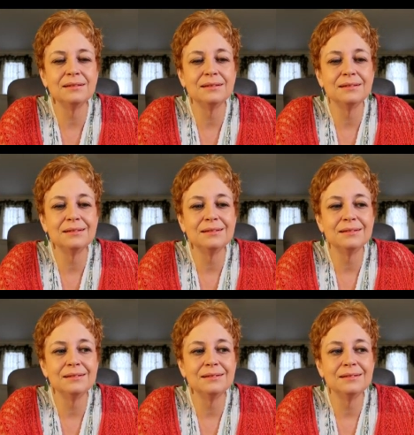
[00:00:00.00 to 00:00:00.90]

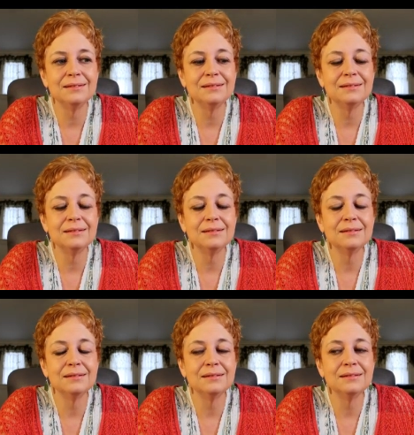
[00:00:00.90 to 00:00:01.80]

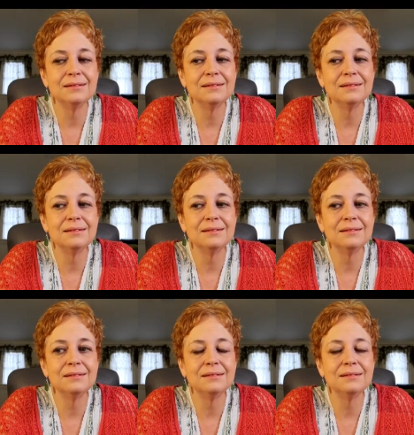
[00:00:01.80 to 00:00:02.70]

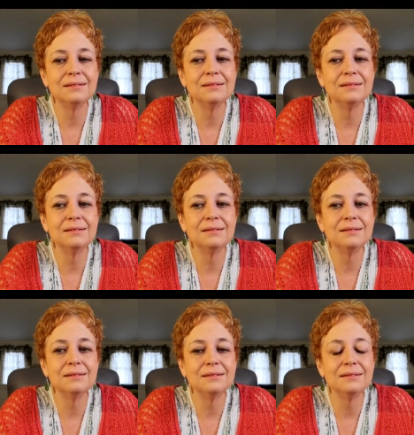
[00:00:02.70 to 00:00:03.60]

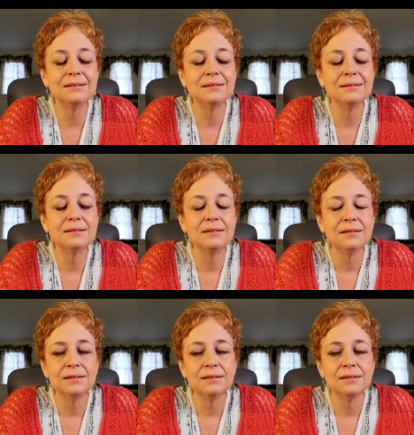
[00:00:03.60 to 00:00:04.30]
[no speech]